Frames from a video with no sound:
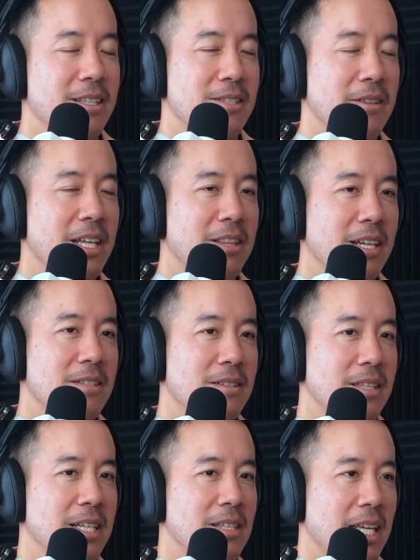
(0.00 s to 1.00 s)
So I think
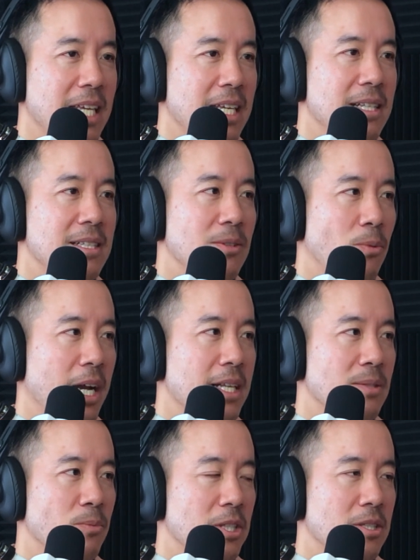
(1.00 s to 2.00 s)
these are easy
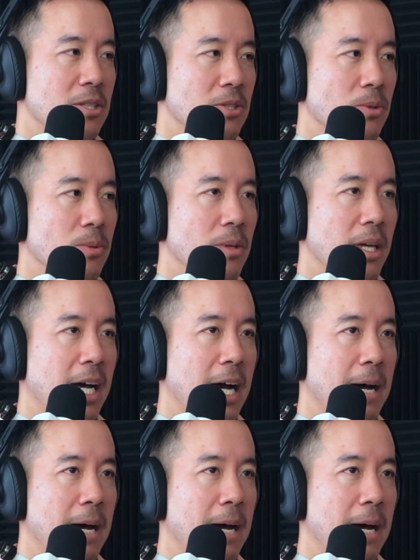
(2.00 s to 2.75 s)
ways in which to do